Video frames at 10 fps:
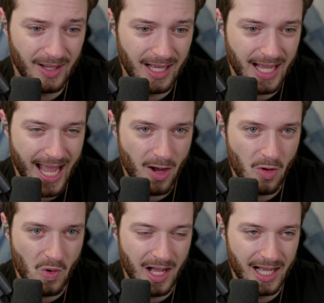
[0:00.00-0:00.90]

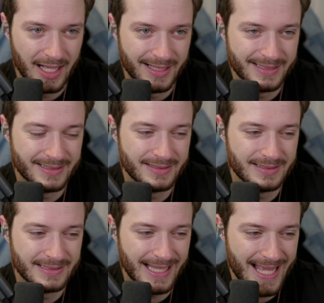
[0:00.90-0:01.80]
How uh,
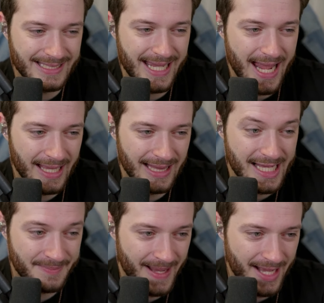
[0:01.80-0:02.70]
last game,
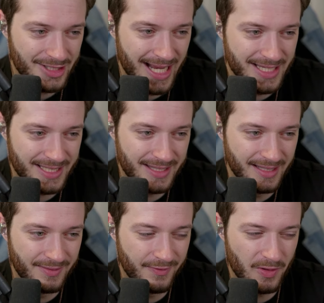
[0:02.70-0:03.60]
last patch, I just,
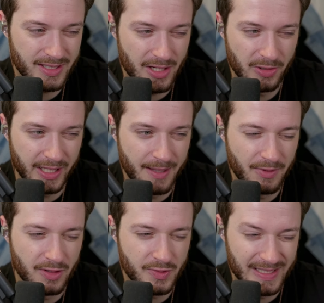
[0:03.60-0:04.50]
the, the focus on early game
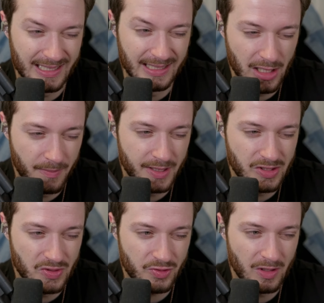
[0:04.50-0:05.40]
units was a little bit
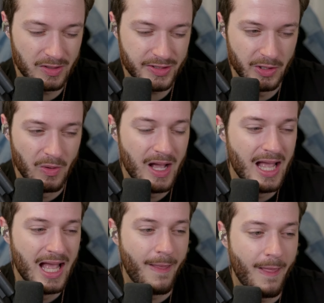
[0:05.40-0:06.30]
too strong. So
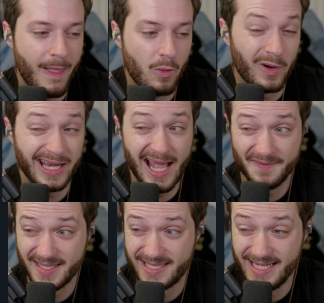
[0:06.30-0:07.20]
we're going to
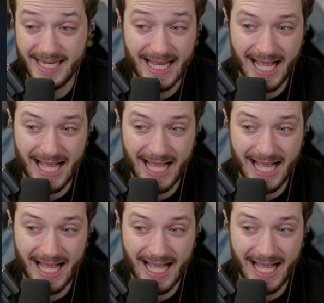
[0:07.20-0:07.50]
have to see.